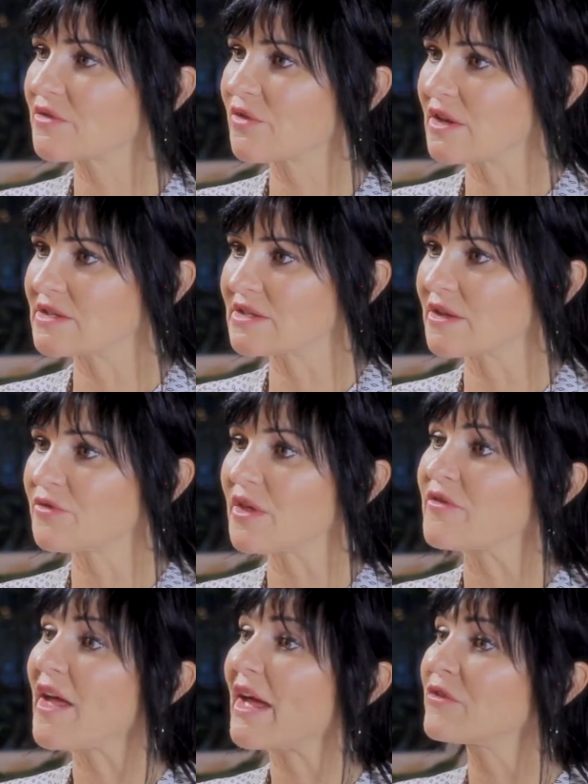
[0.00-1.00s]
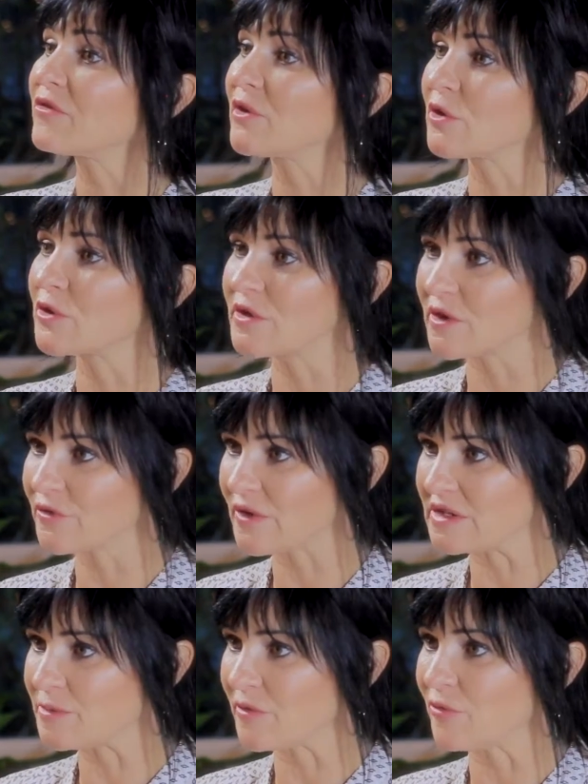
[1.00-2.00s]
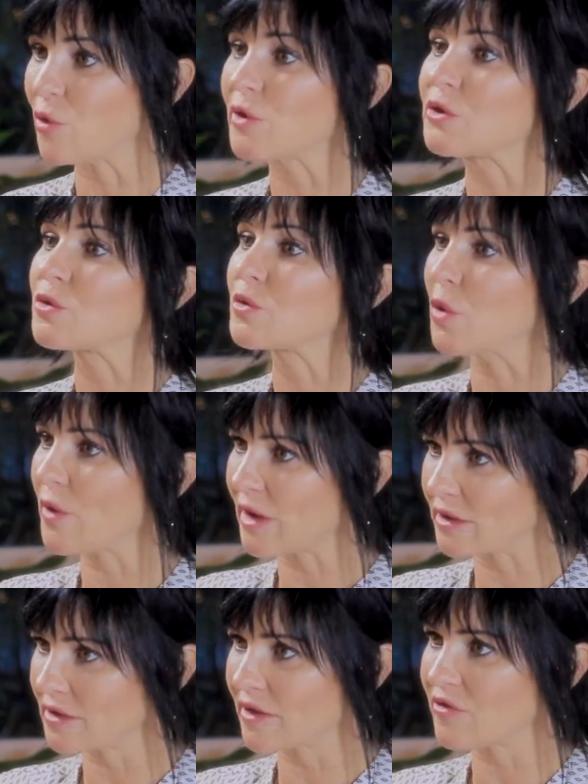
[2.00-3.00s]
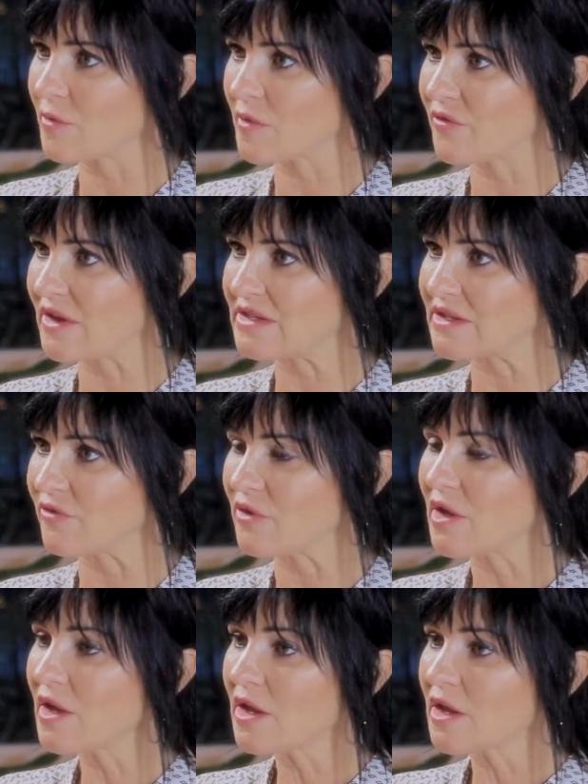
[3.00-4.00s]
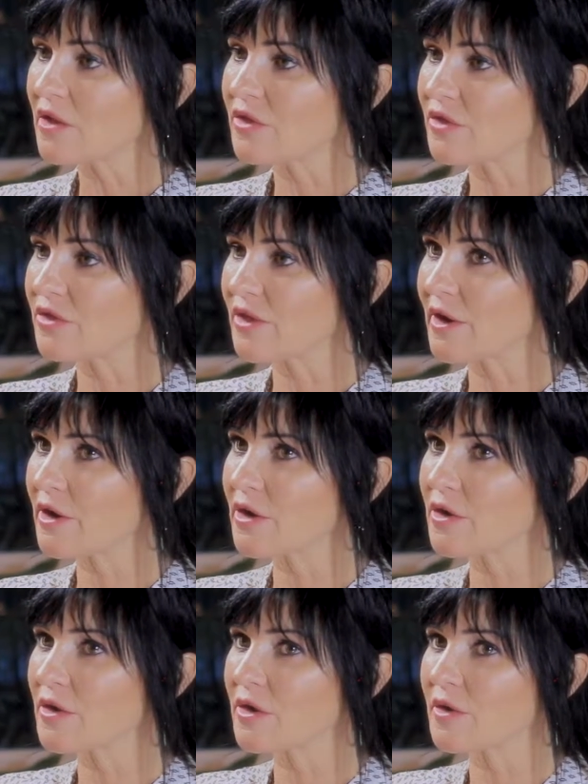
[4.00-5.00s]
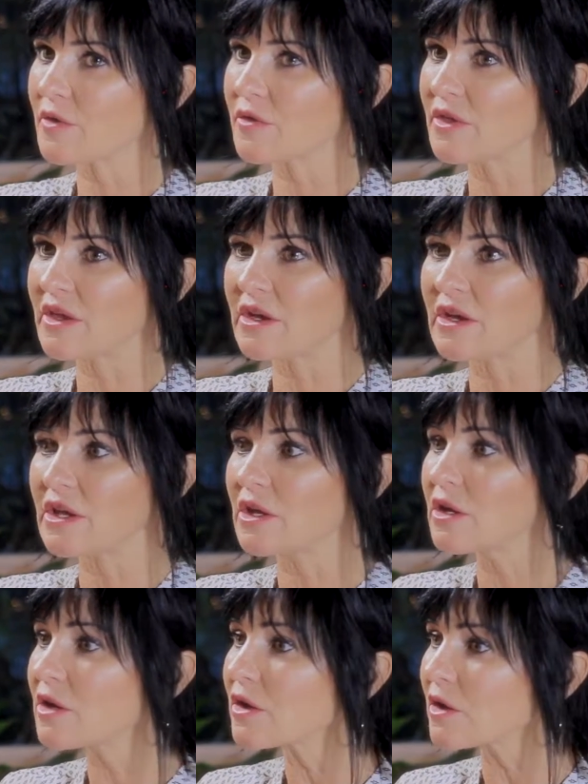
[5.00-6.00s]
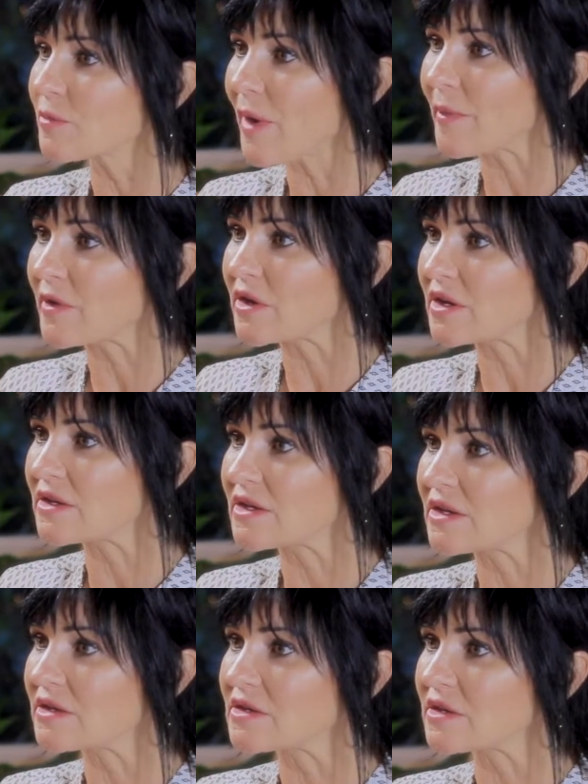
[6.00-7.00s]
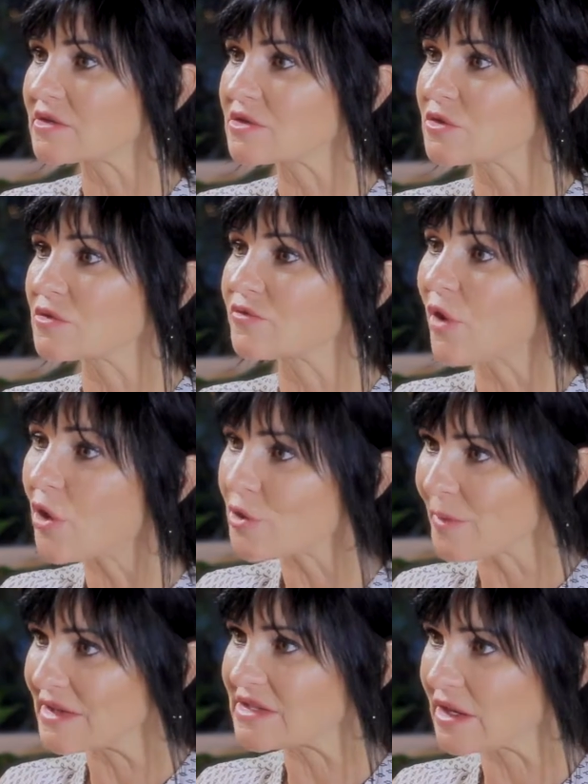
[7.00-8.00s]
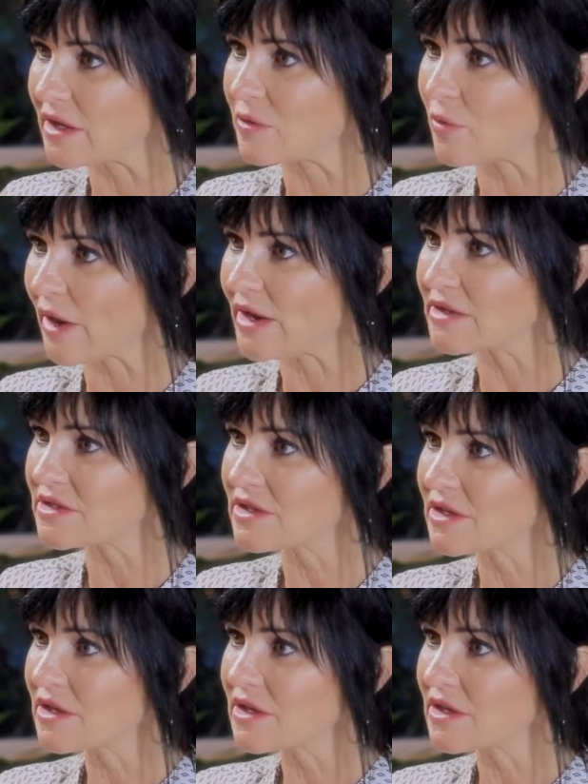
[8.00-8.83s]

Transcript: a facelift, they've had filler in their face before, you go ahead and give them the facelift. They're then in a year probably going to need to volumize again, right?